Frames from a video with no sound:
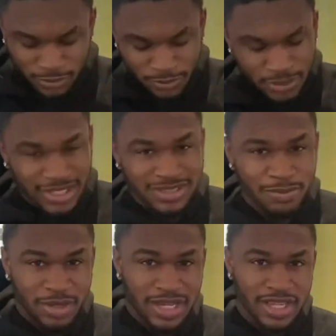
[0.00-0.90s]
We got some
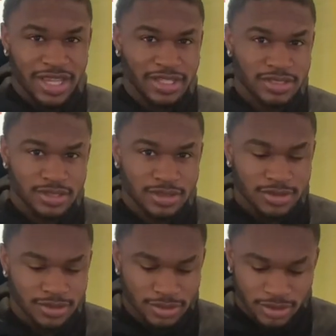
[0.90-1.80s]
pancakes.
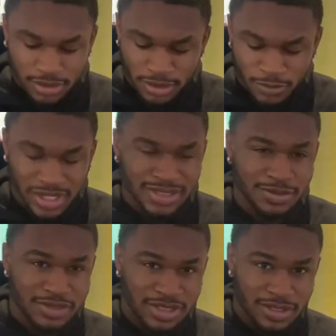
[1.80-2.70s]
We got
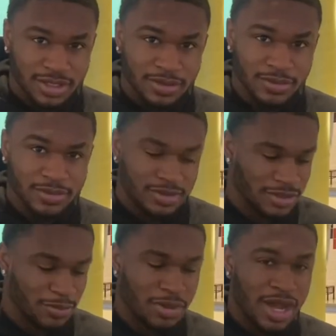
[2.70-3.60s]
some syrup,
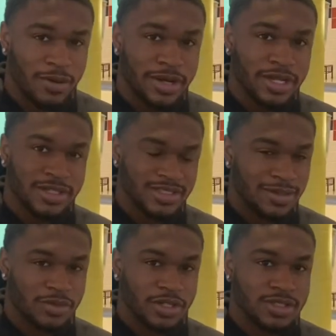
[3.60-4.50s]
some Powerade, because
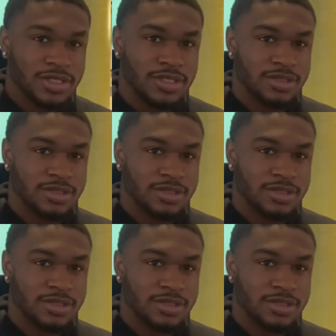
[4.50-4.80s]
I'm thirsty.